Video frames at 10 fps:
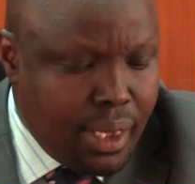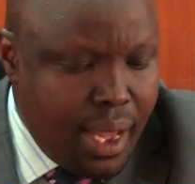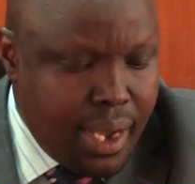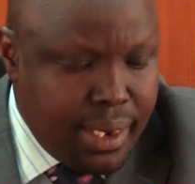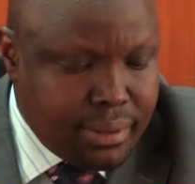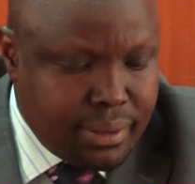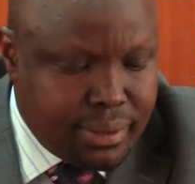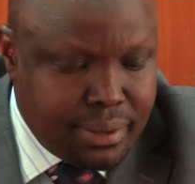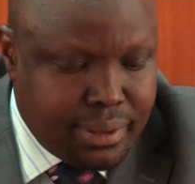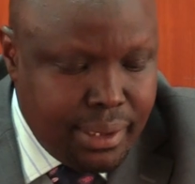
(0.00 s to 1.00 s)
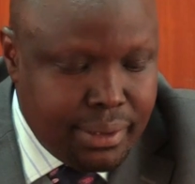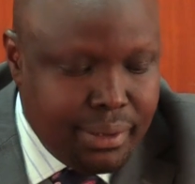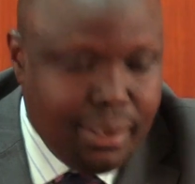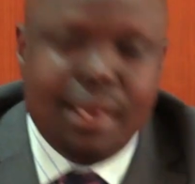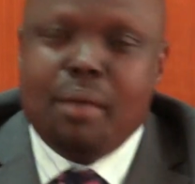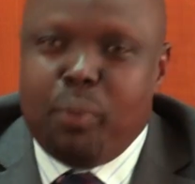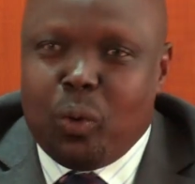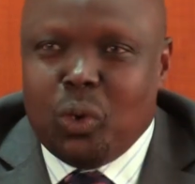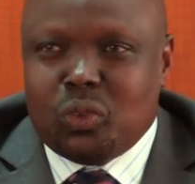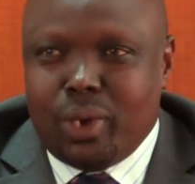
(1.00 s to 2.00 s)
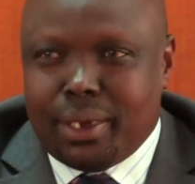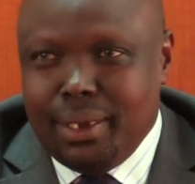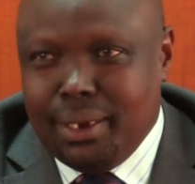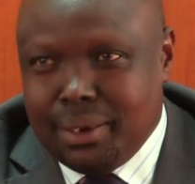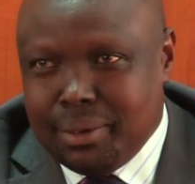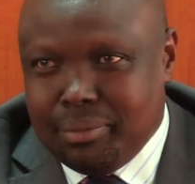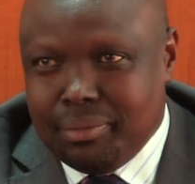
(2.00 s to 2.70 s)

August 16th, Pokot were killed.